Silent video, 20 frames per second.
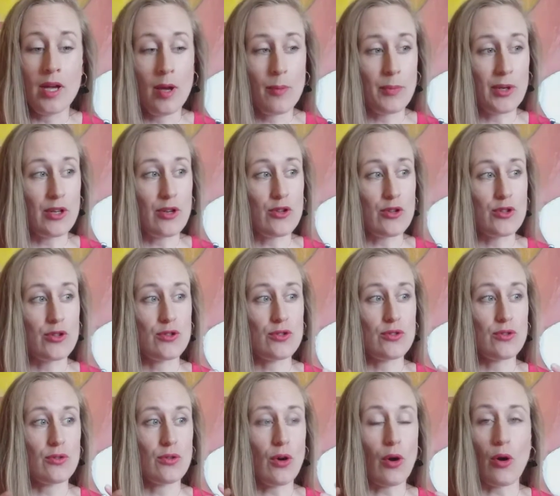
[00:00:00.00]
because
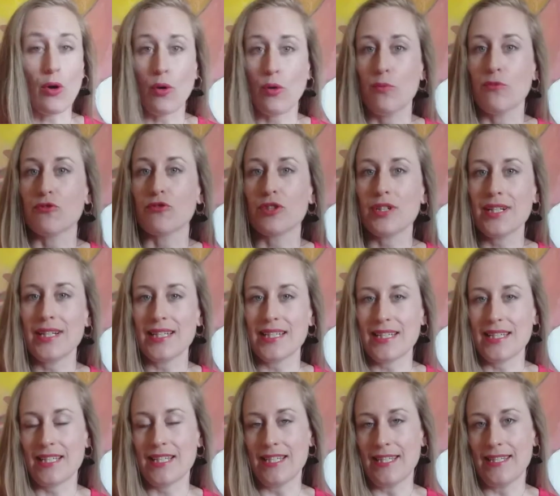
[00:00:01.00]
home really
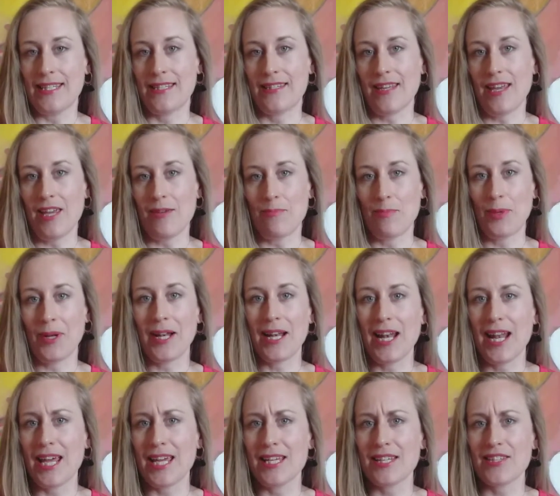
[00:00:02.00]
is a
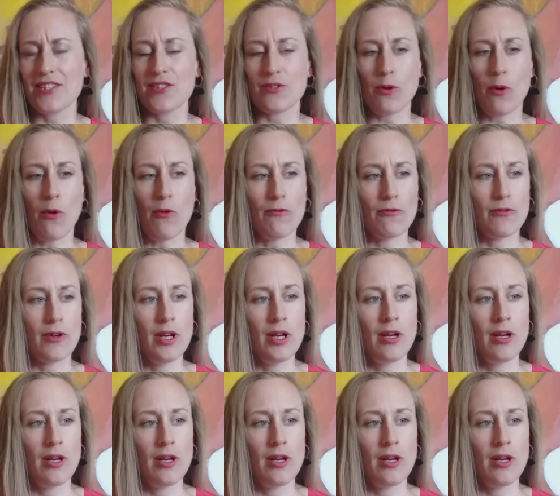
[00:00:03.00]
place of